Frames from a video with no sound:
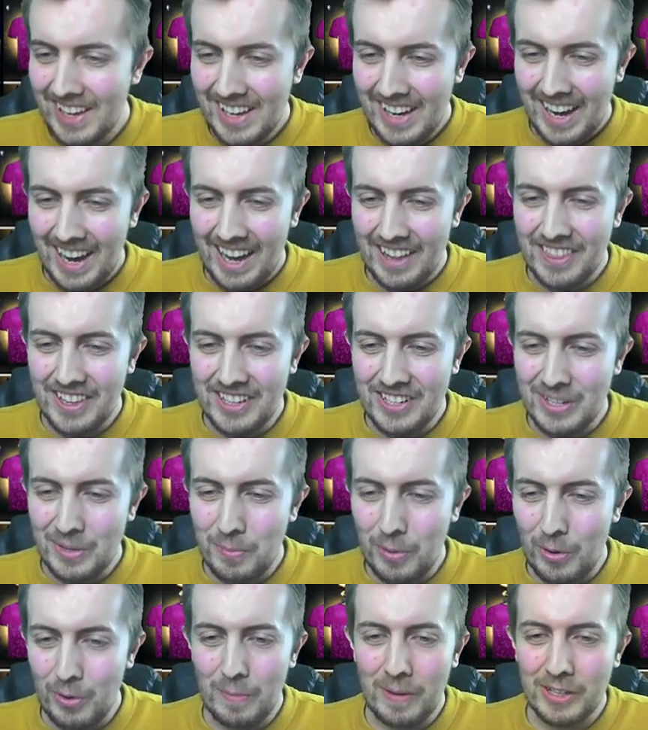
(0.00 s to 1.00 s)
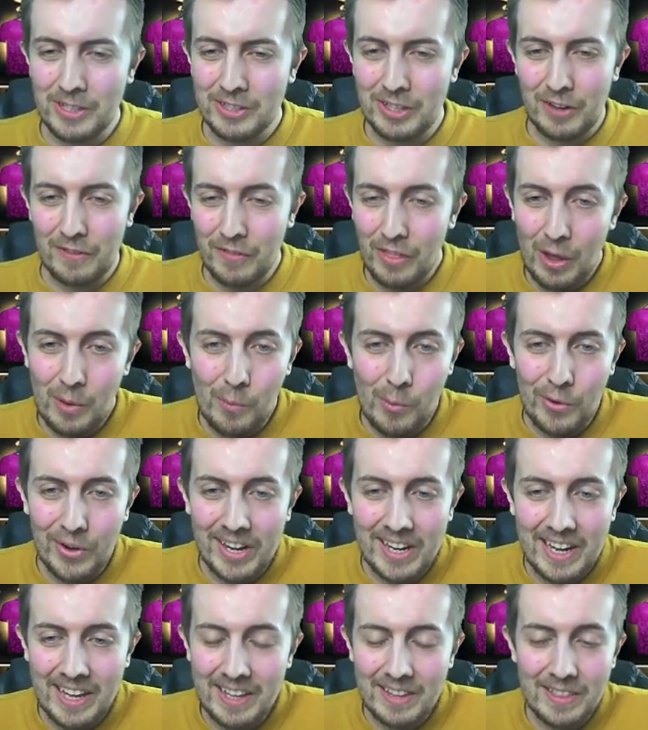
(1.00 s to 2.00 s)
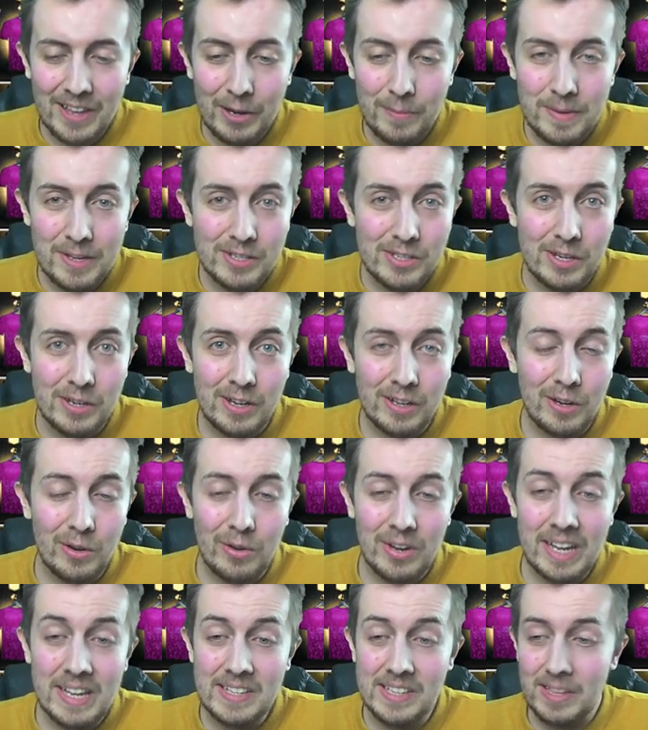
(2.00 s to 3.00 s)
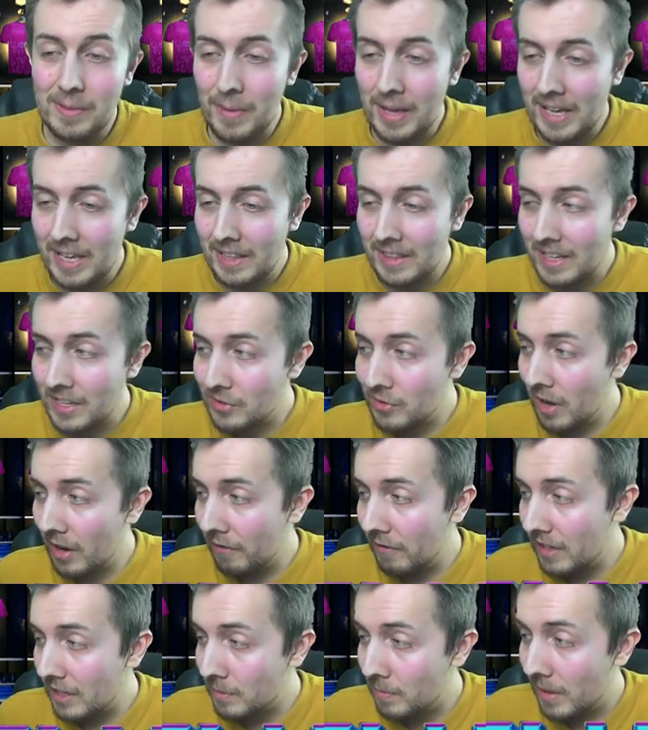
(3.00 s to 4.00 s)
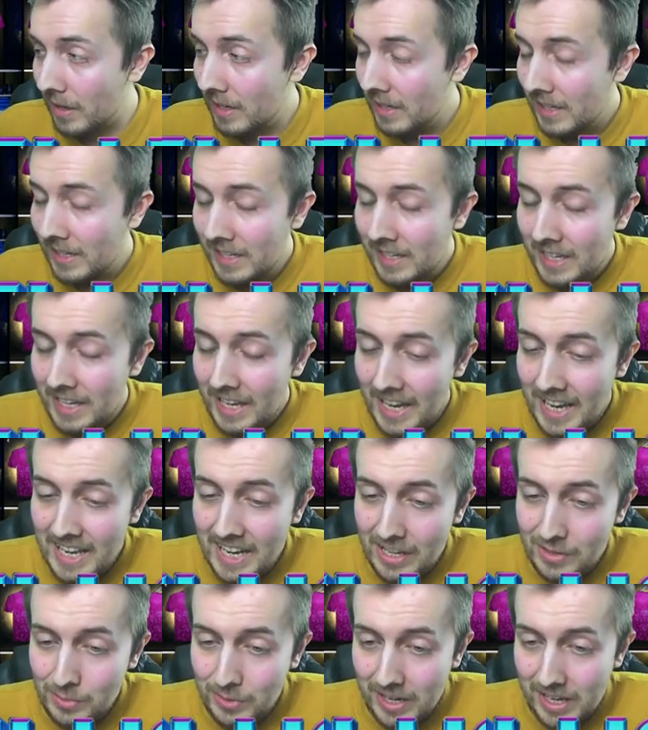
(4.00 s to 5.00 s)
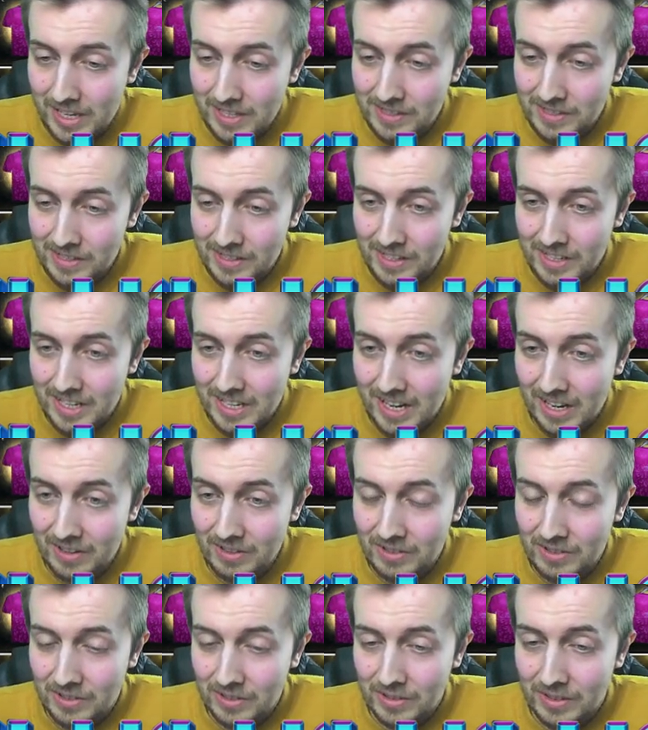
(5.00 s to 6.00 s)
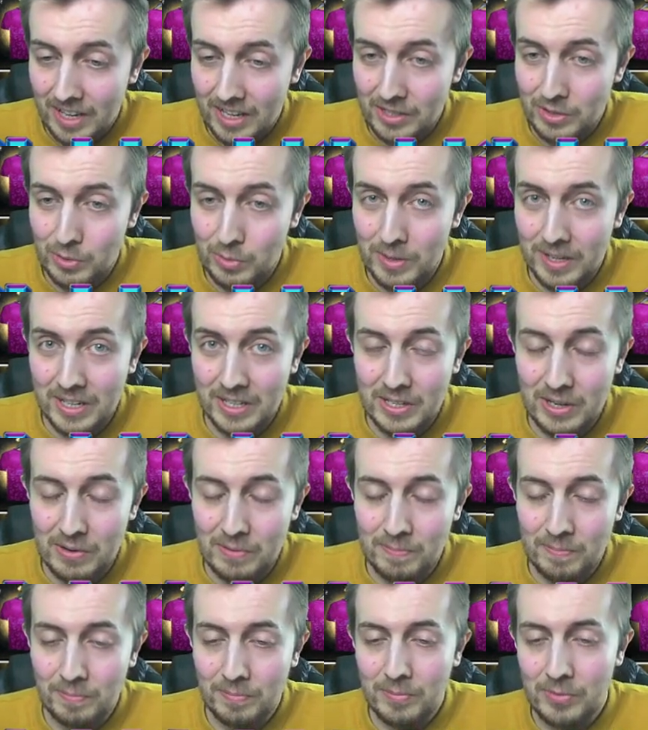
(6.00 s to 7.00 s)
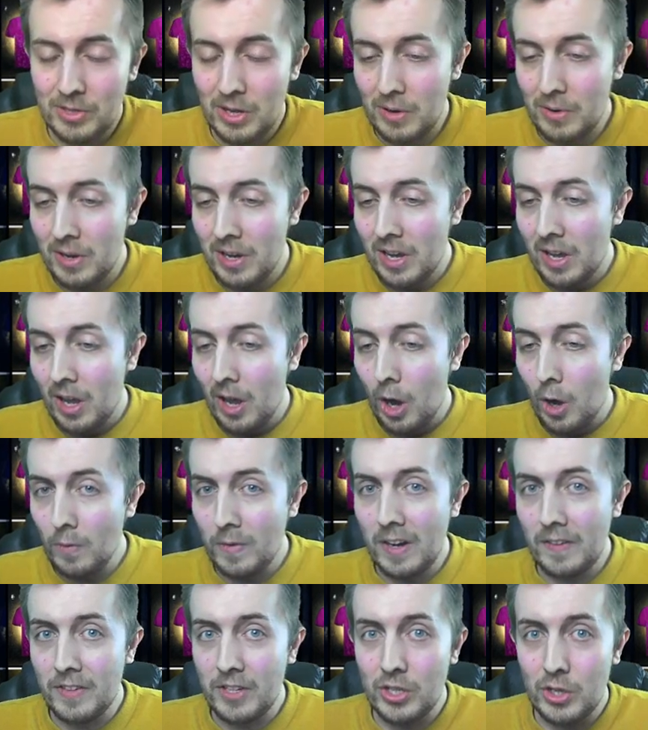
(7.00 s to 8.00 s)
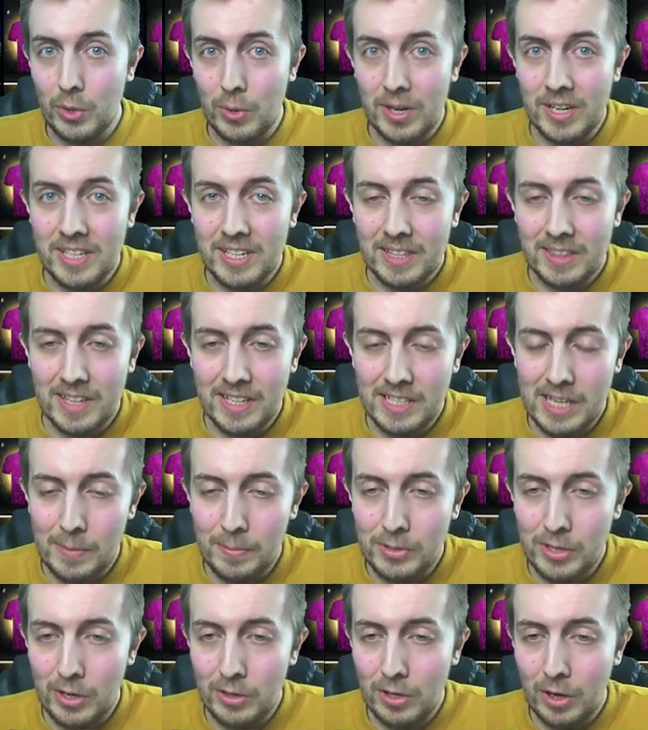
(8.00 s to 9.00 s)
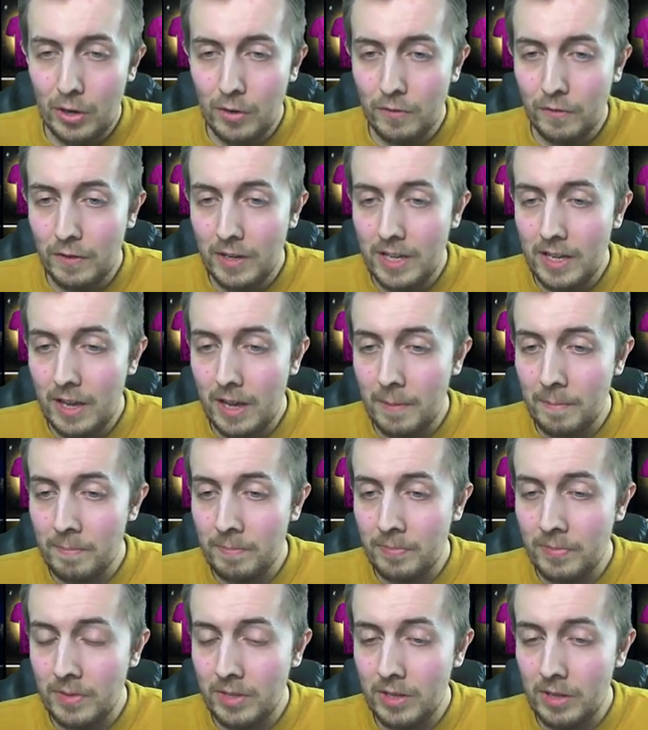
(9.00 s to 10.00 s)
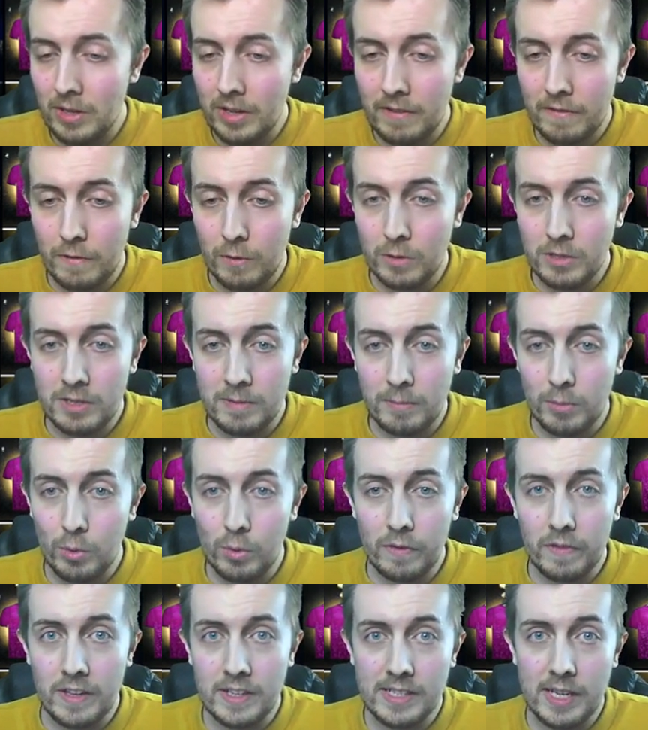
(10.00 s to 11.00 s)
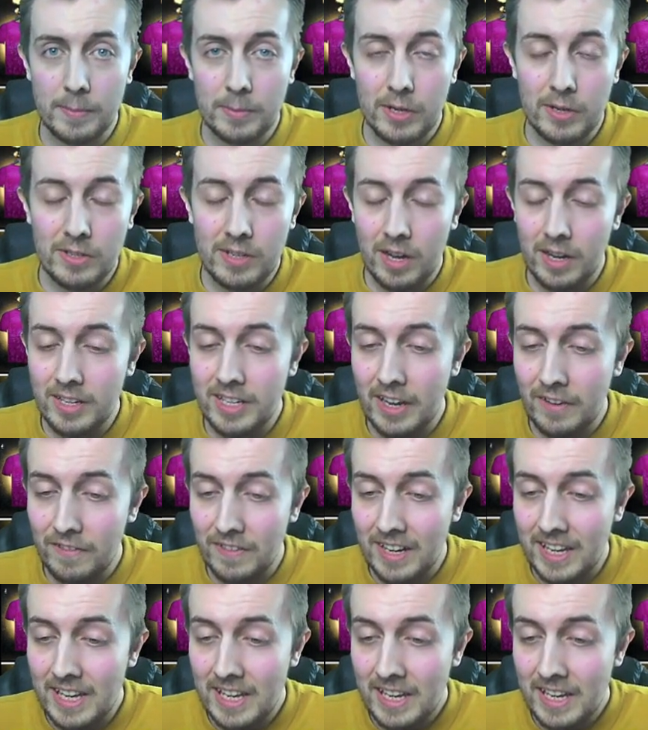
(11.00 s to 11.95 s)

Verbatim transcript: and then just put all my stuff that I want in it. That would be a lot easier than making these graphics. But it is what it is. You know, that's all we can do. So hopefully I've enjoyed this episode. Hopefully um, you're looking forward to more of these episodes. I definitely,